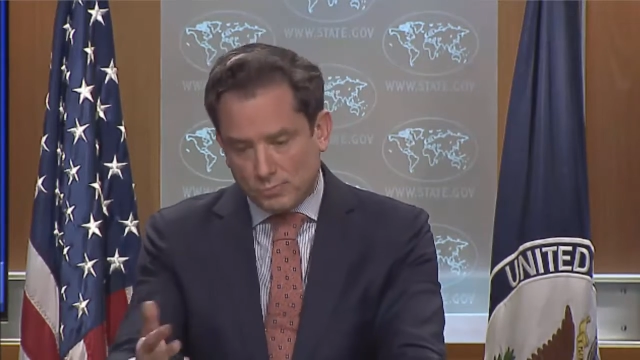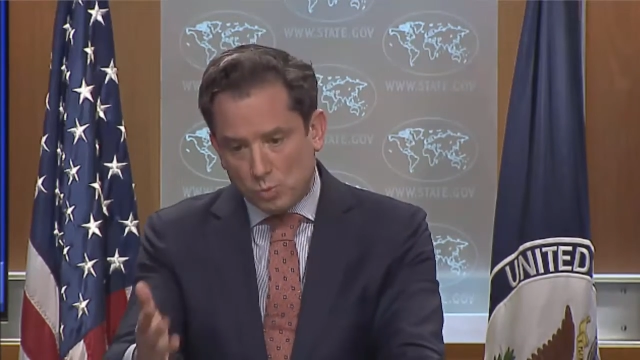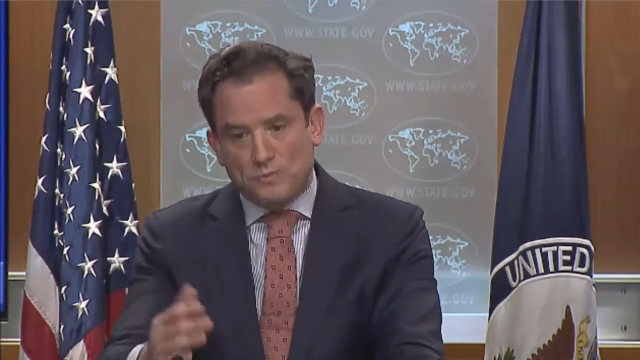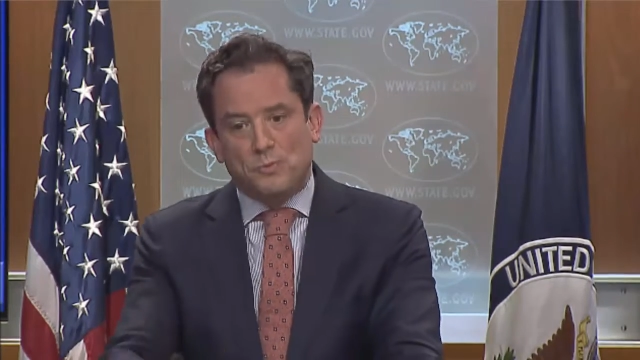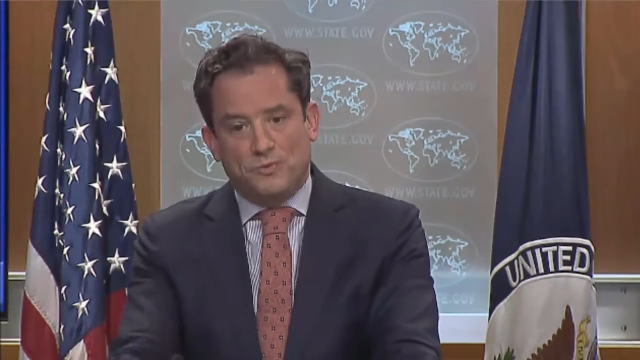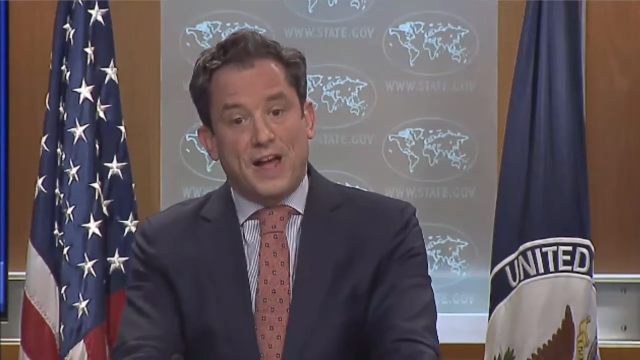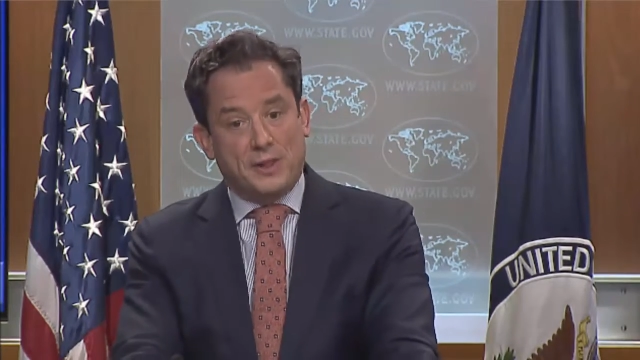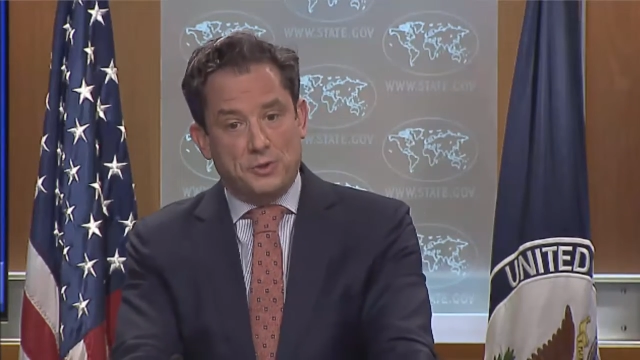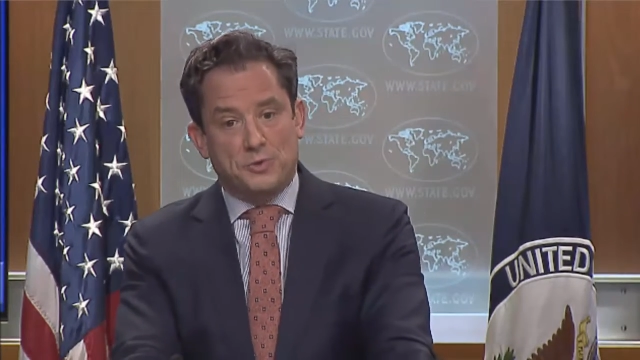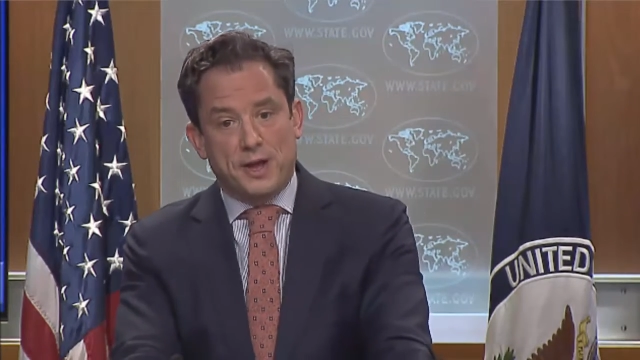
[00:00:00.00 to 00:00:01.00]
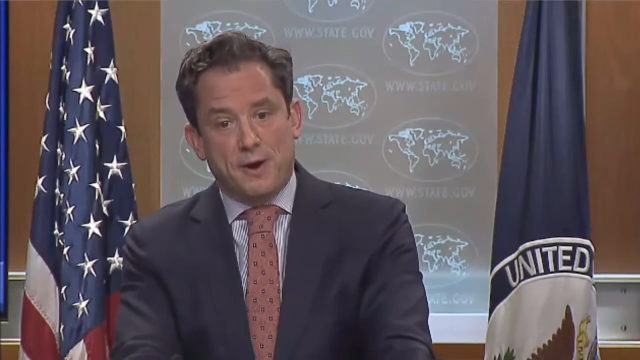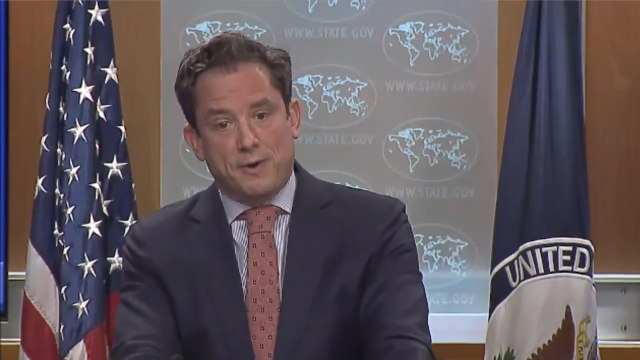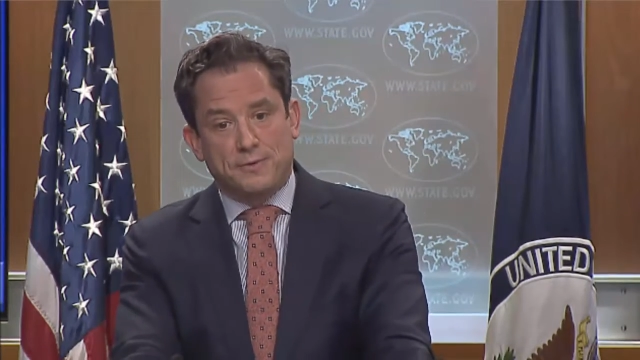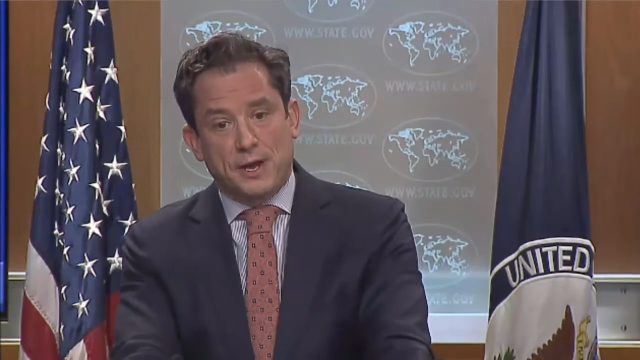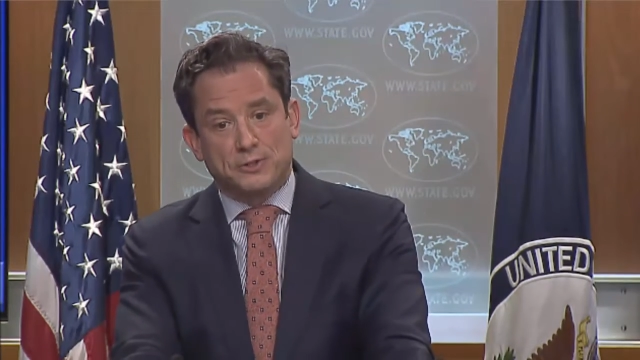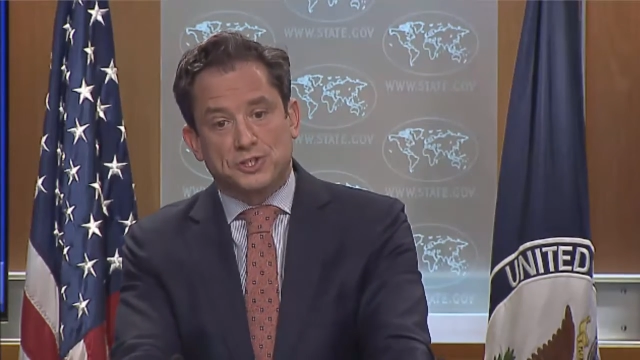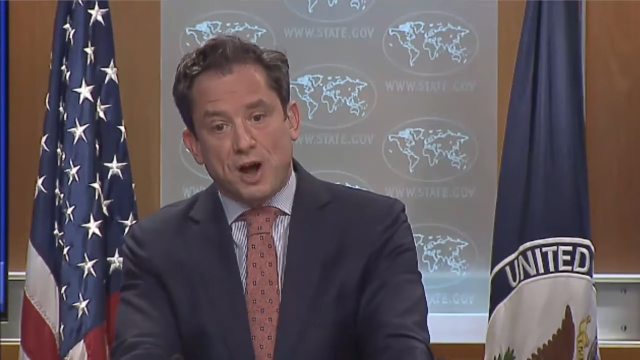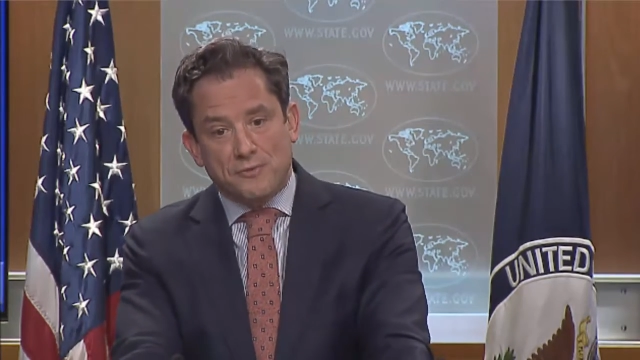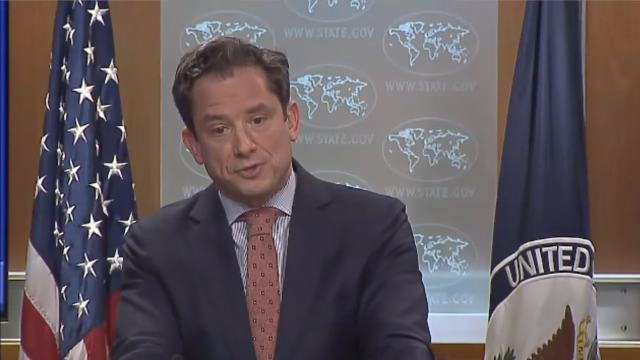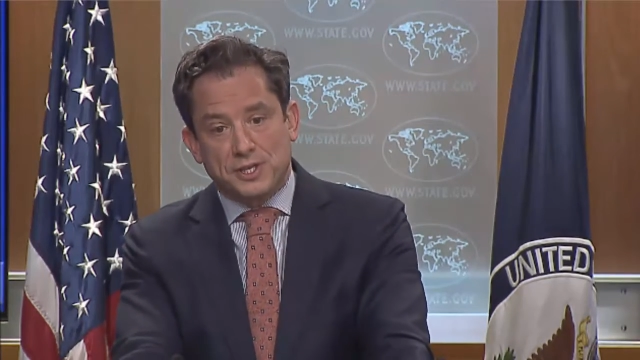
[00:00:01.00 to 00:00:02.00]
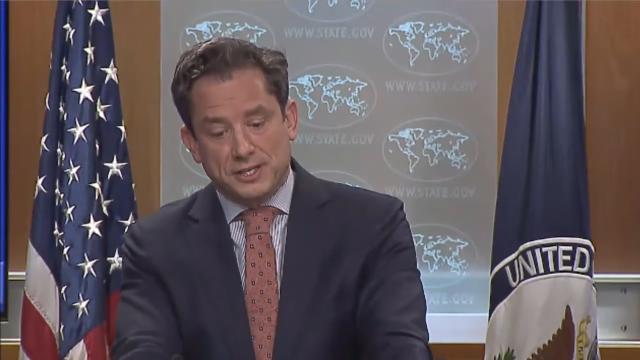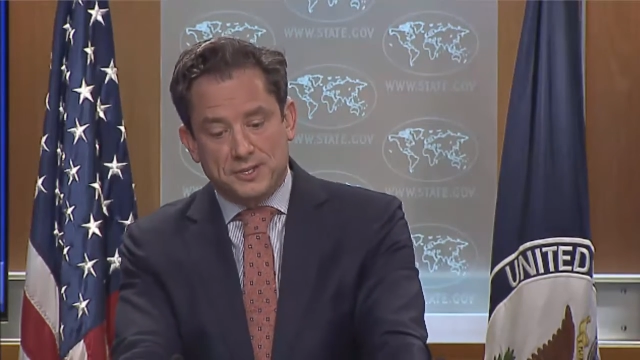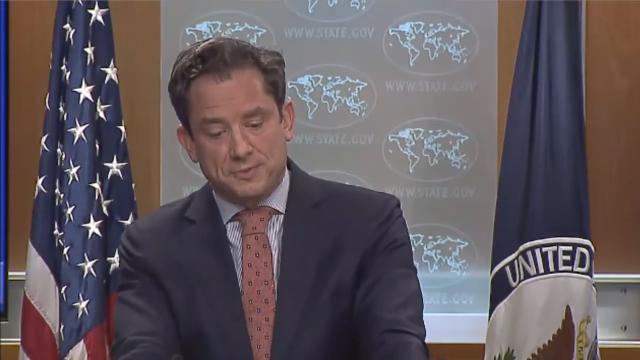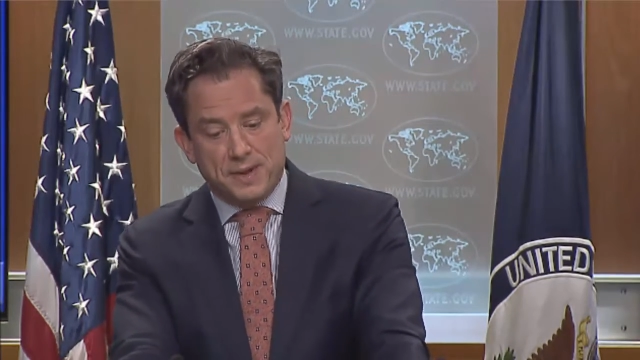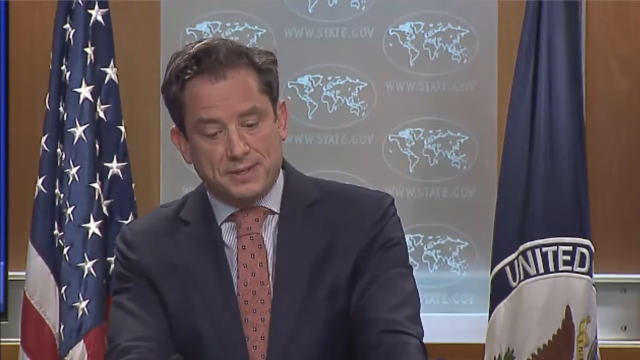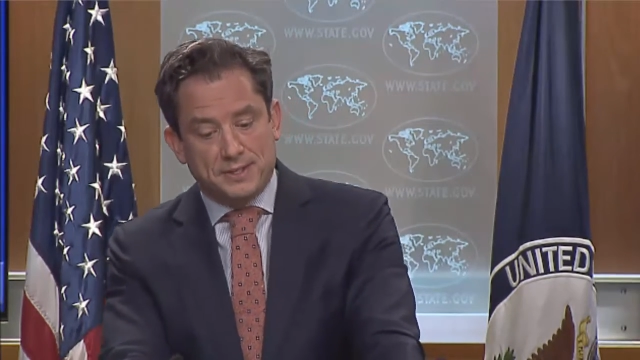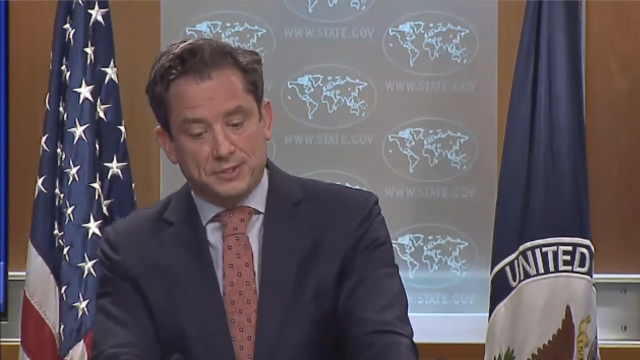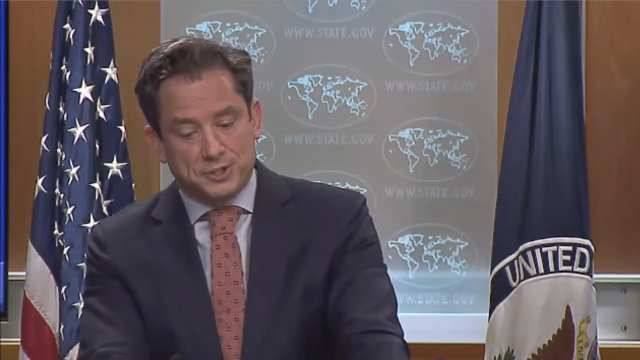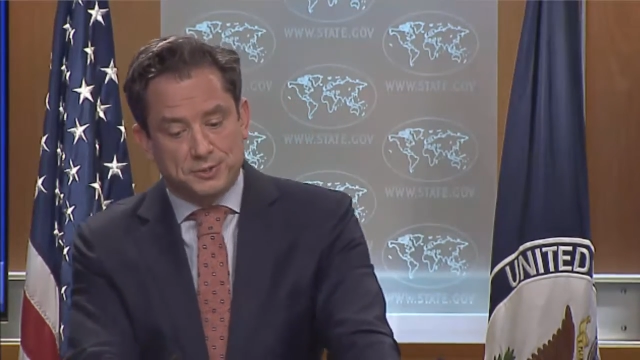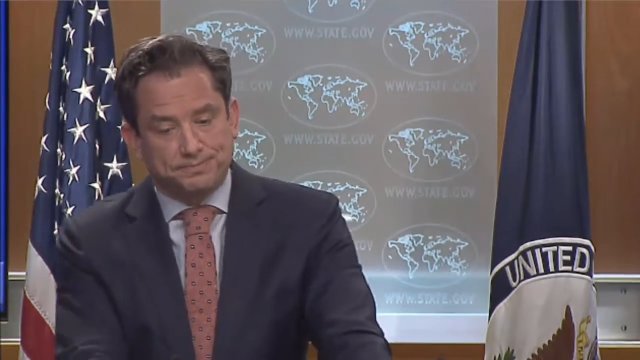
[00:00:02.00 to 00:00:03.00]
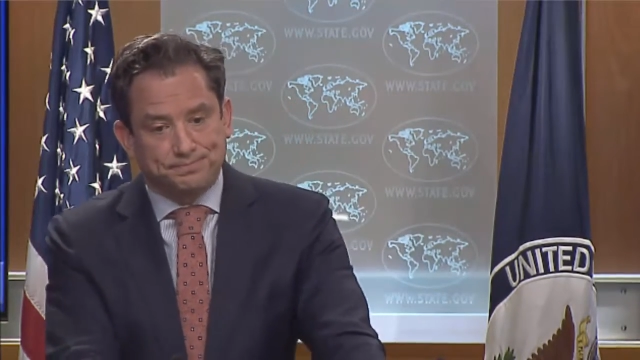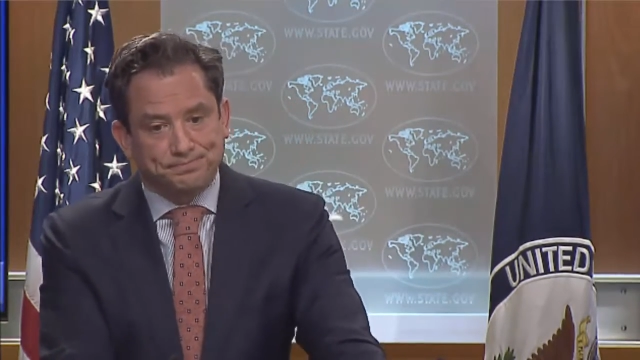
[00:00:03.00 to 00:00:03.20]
would value their sovereignty and independence.